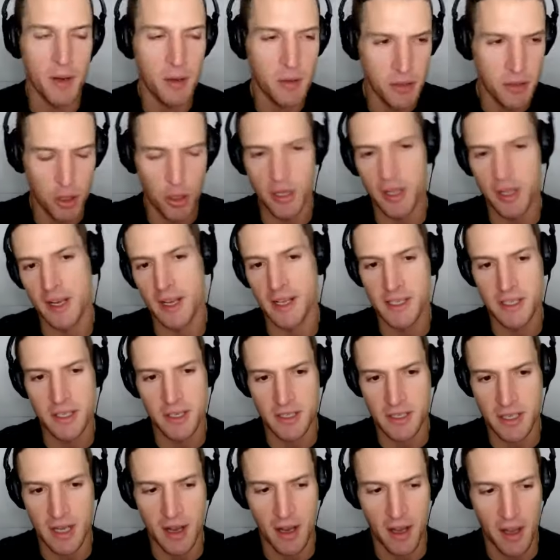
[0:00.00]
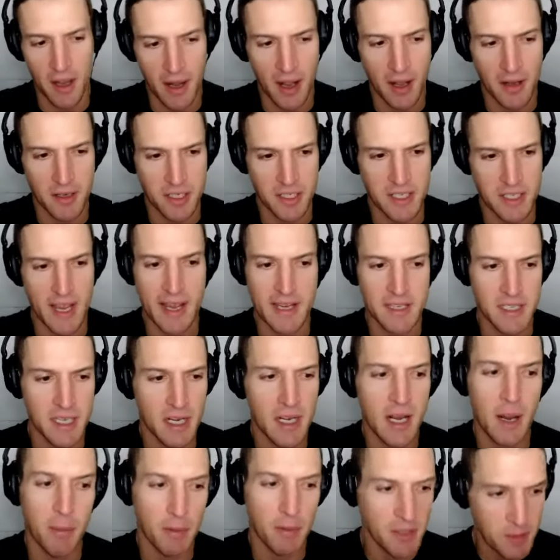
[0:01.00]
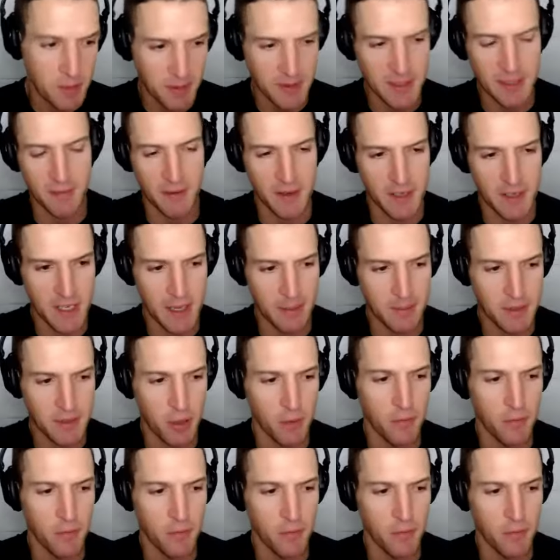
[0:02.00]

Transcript: who's looking into this, and I'll just ask a couple specific steps.